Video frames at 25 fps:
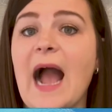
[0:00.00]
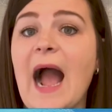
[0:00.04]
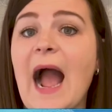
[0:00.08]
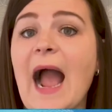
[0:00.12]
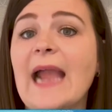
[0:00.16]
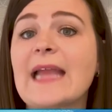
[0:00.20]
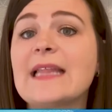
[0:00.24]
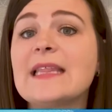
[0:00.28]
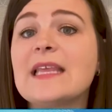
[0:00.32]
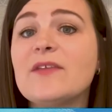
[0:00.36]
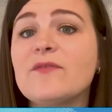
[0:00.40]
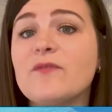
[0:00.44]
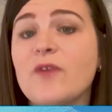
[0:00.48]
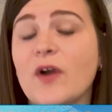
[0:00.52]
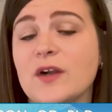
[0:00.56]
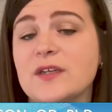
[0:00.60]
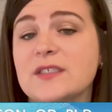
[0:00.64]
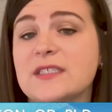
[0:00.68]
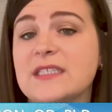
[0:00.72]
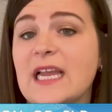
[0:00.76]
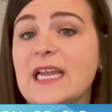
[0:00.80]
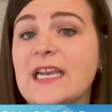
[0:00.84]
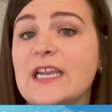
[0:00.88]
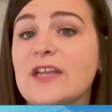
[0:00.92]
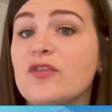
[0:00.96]
highly
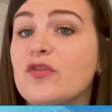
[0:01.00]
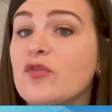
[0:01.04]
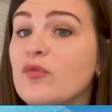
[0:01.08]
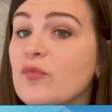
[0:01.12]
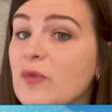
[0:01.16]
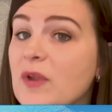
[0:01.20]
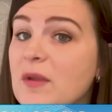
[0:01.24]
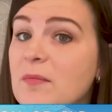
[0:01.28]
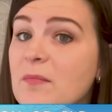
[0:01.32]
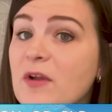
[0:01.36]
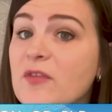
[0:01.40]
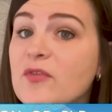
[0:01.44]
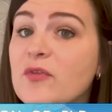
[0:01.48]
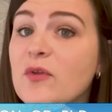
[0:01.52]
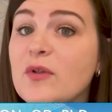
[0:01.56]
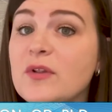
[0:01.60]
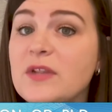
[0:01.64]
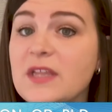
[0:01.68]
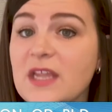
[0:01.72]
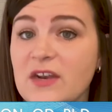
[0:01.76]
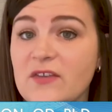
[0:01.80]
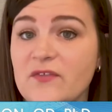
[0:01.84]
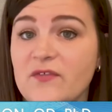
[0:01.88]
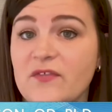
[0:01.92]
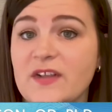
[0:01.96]
farsighted
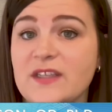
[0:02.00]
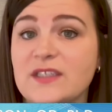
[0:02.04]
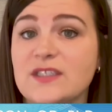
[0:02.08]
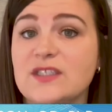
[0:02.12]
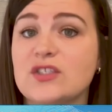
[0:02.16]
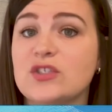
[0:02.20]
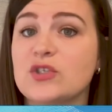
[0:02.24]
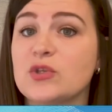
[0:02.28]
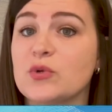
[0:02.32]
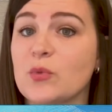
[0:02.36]
3-month-old infants